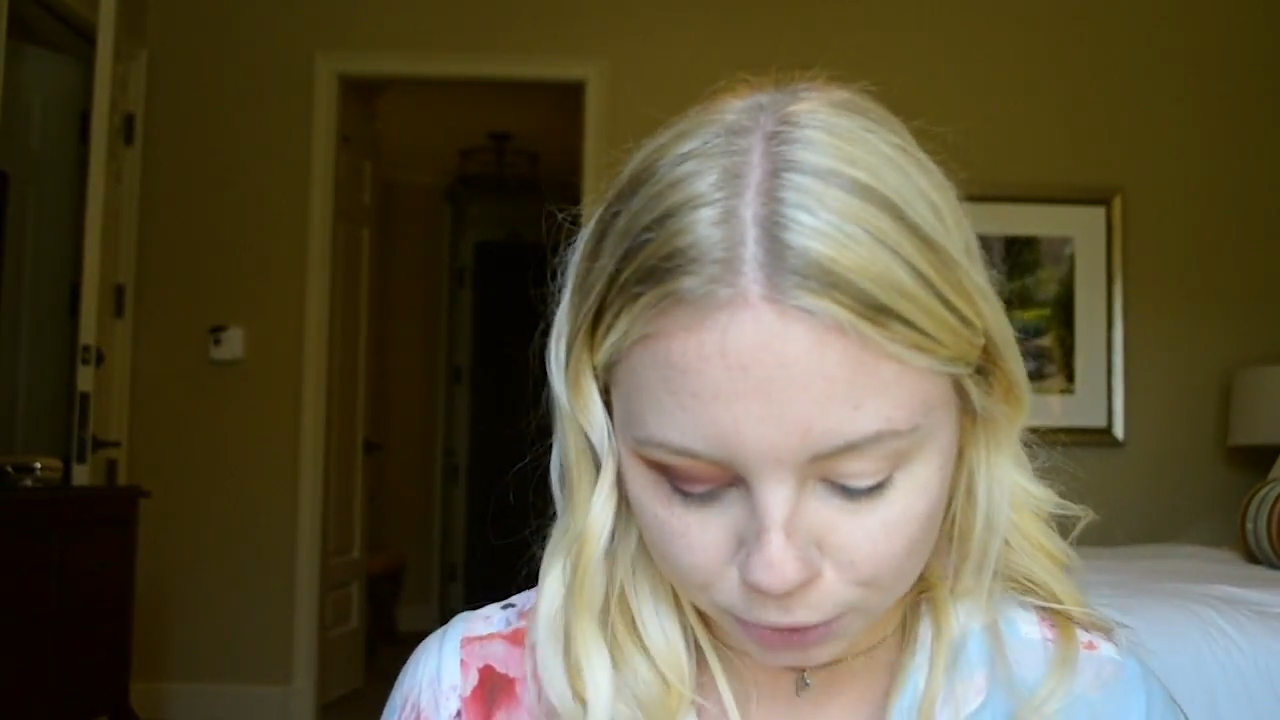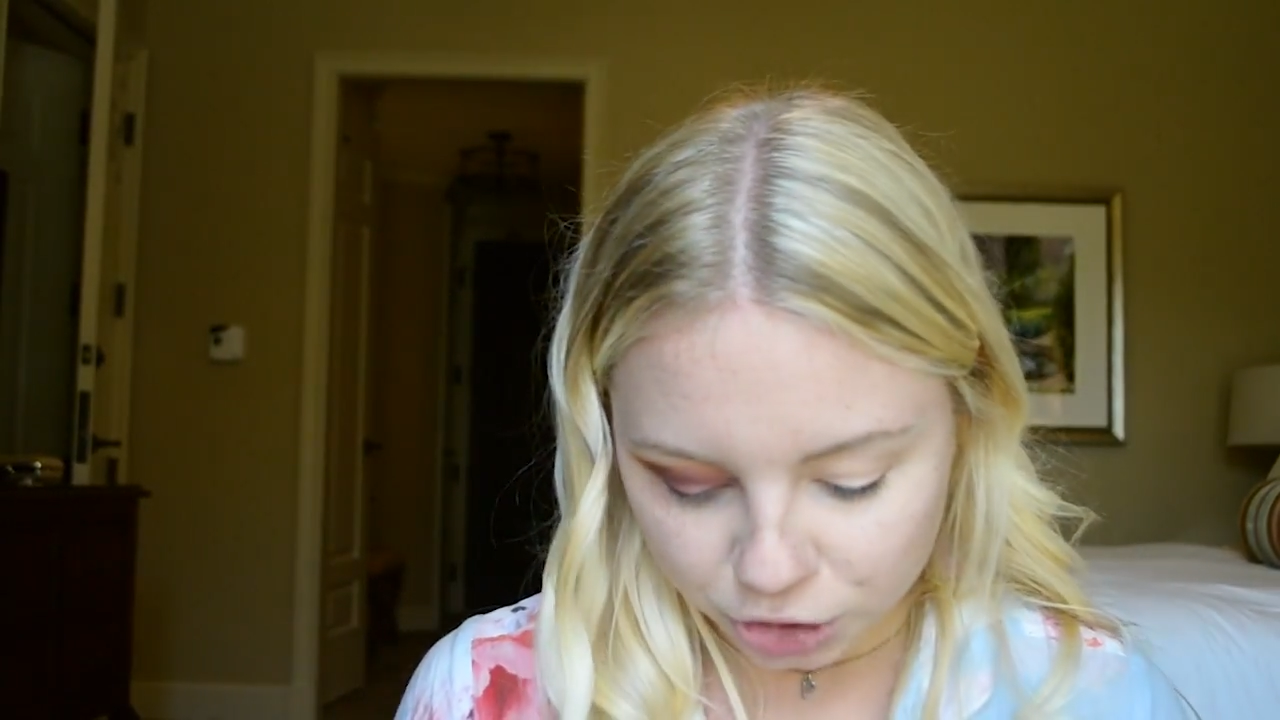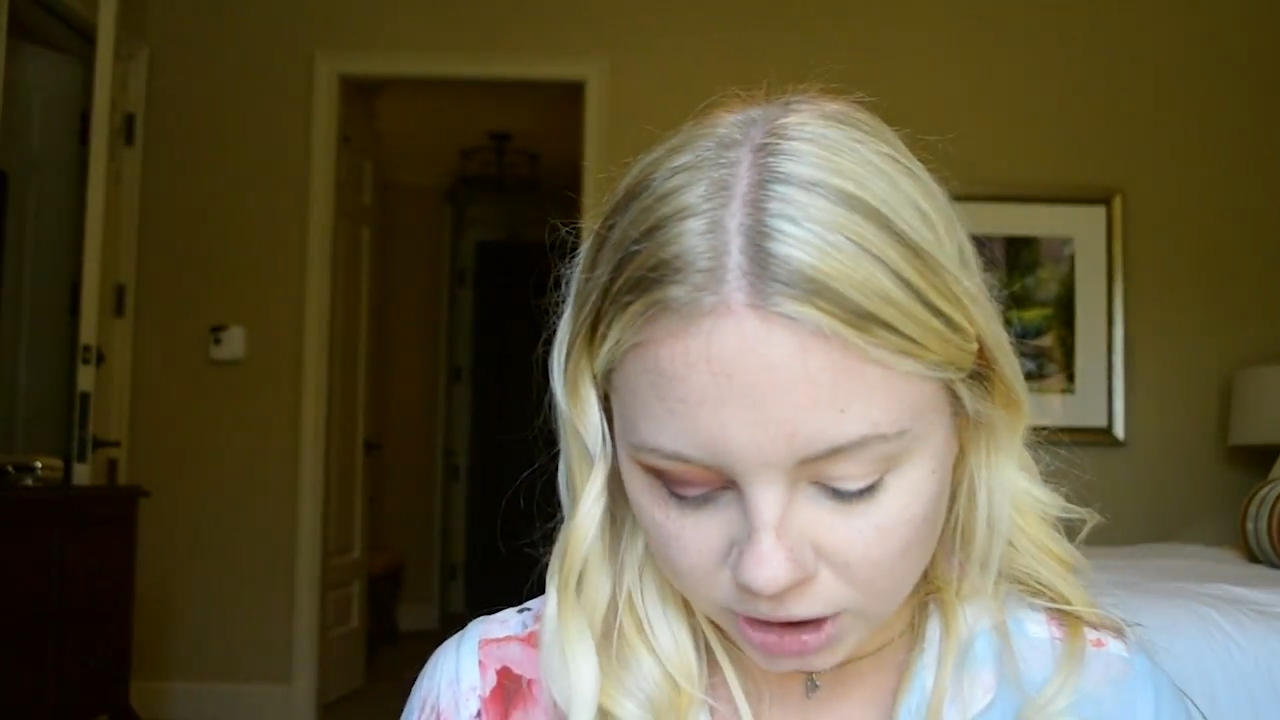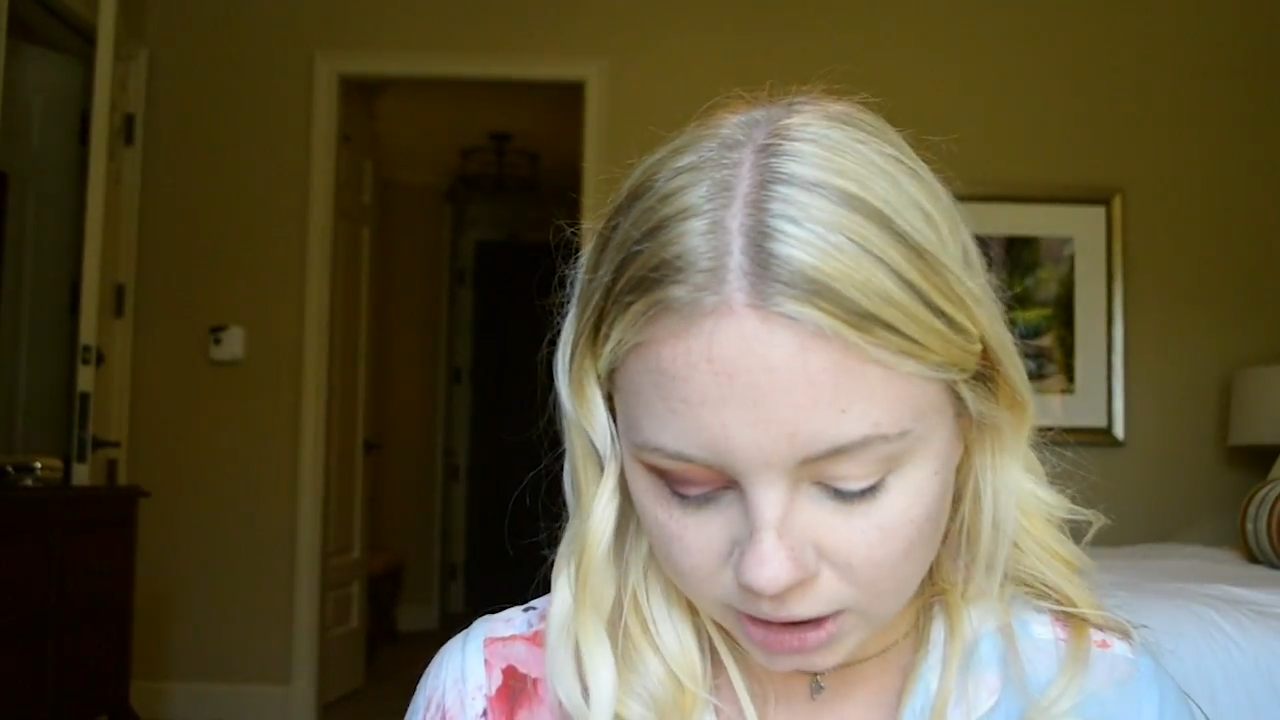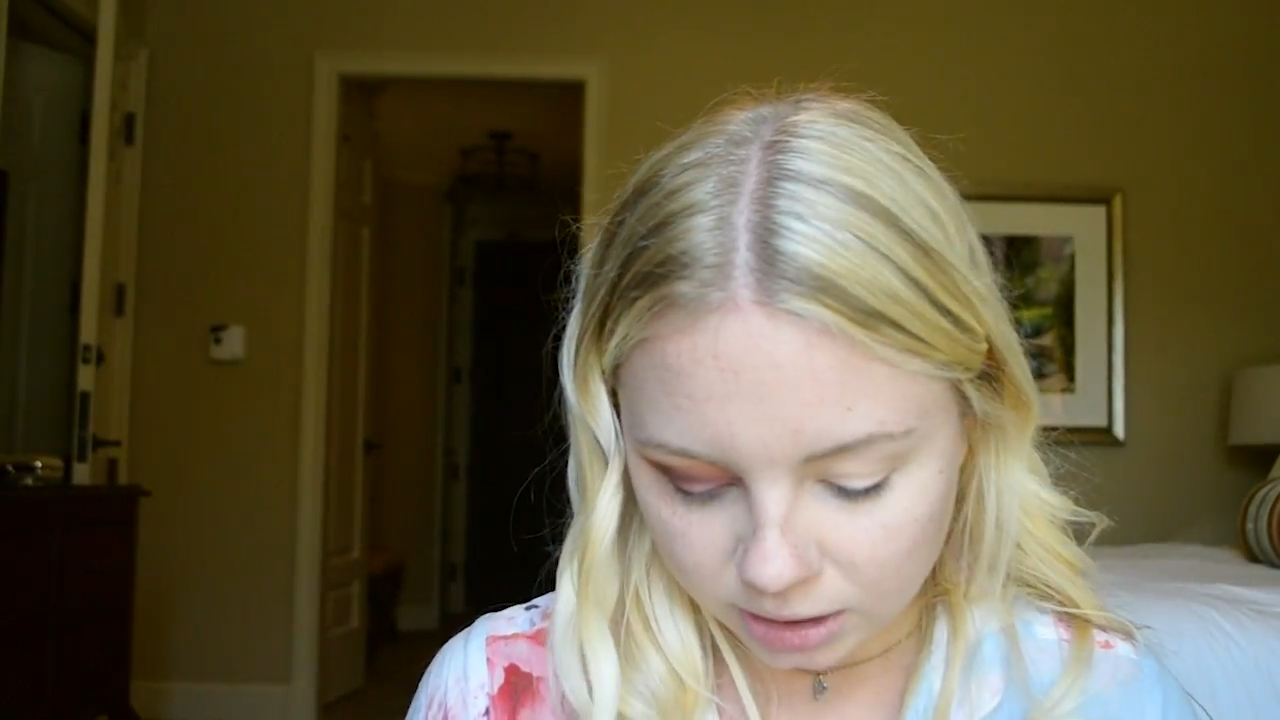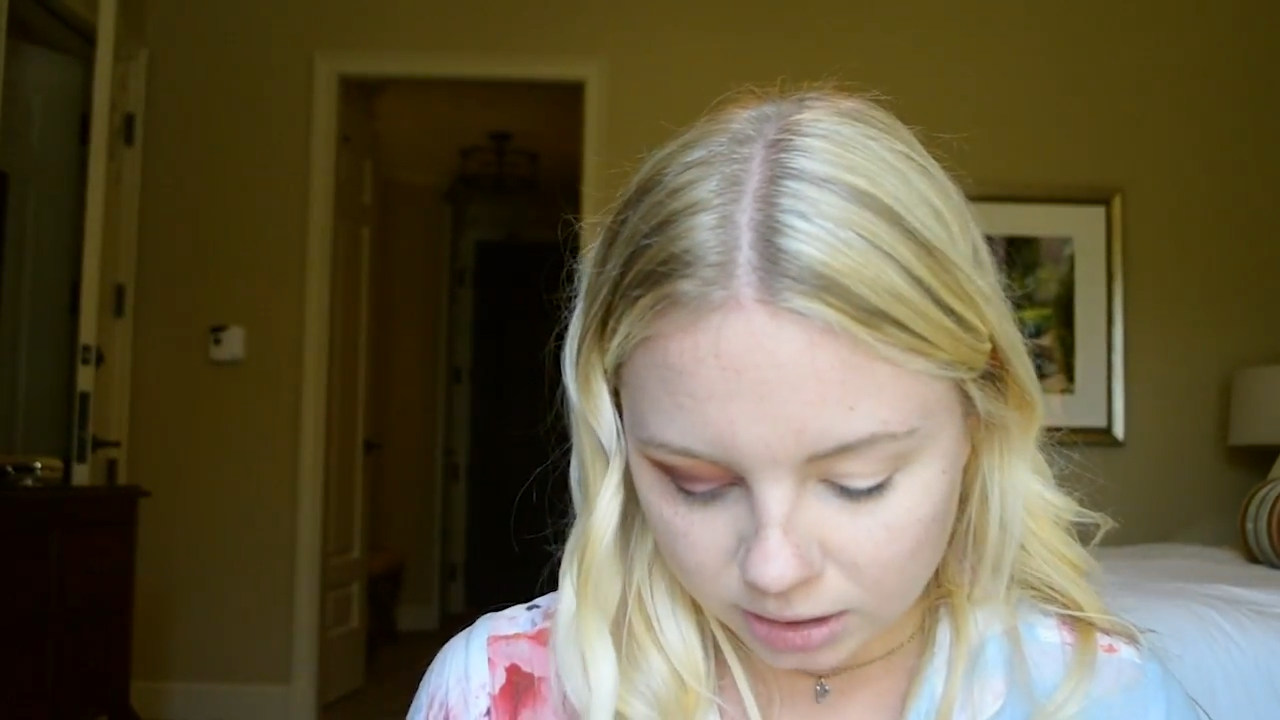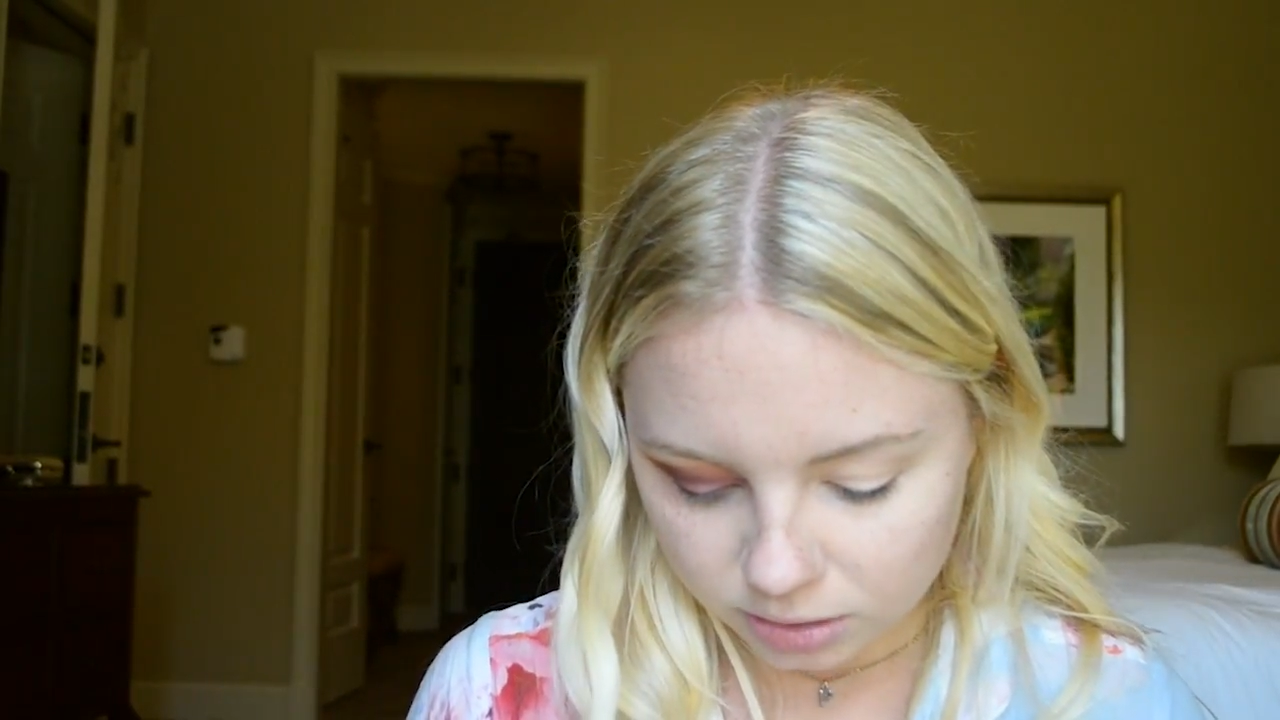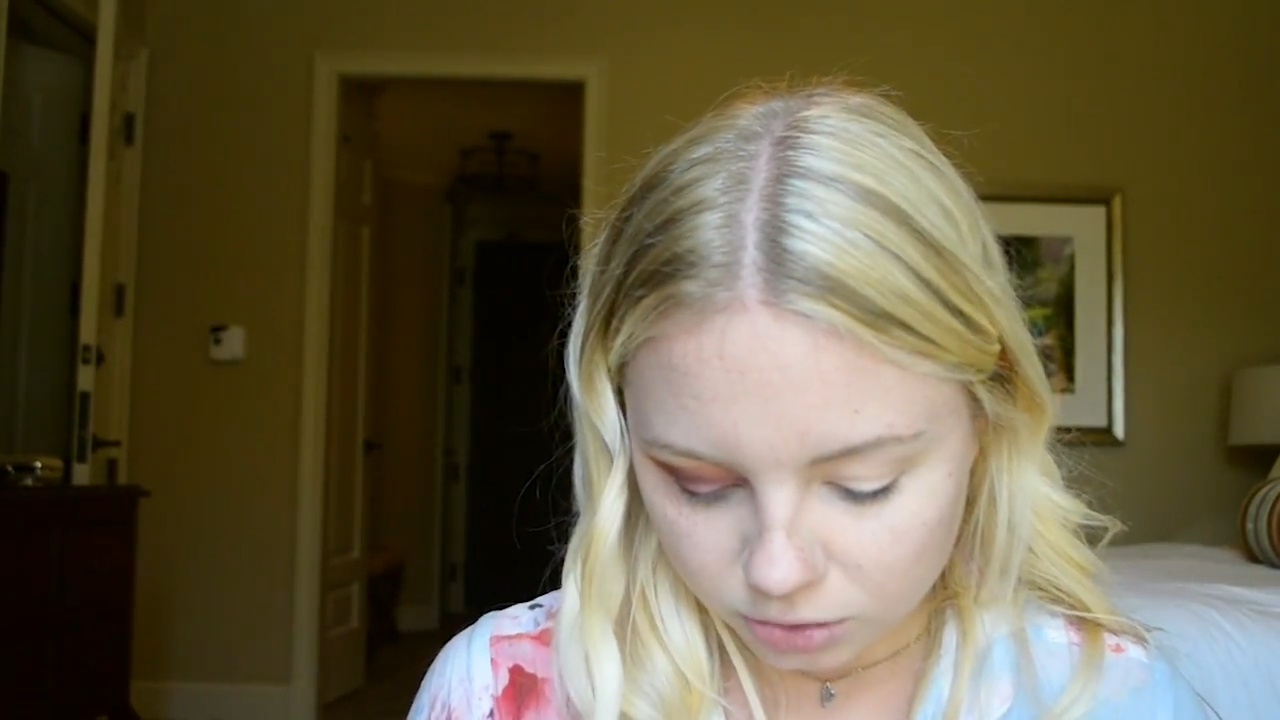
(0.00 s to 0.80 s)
shade,